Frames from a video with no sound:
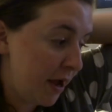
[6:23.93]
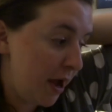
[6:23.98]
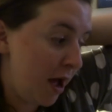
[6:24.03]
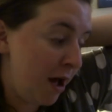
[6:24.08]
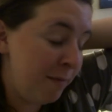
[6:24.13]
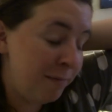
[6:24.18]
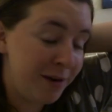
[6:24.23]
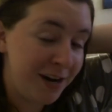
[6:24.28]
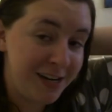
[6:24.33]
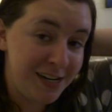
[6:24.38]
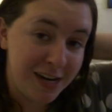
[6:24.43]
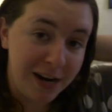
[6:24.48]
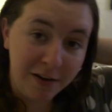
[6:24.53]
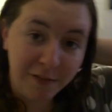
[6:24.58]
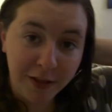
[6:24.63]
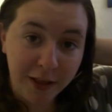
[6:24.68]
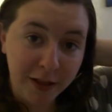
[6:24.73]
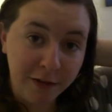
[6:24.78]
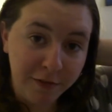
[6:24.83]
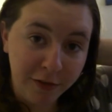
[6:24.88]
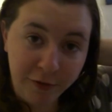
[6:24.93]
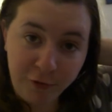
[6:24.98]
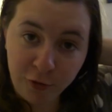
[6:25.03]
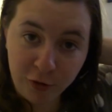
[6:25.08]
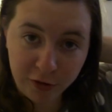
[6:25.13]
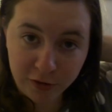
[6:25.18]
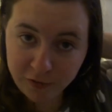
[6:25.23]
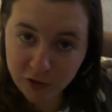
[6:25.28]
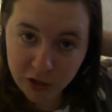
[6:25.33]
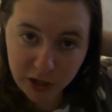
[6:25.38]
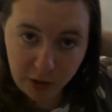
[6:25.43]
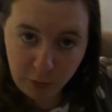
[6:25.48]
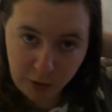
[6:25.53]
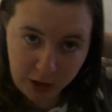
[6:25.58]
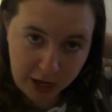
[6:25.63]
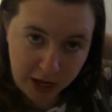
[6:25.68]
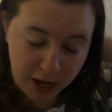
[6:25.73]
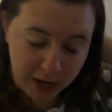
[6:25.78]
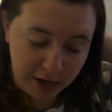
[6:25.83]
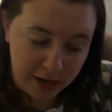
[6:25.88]
Um, but I did have a lovely fourth of July
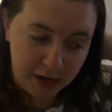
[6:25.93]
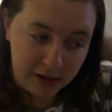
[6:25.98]
weekend.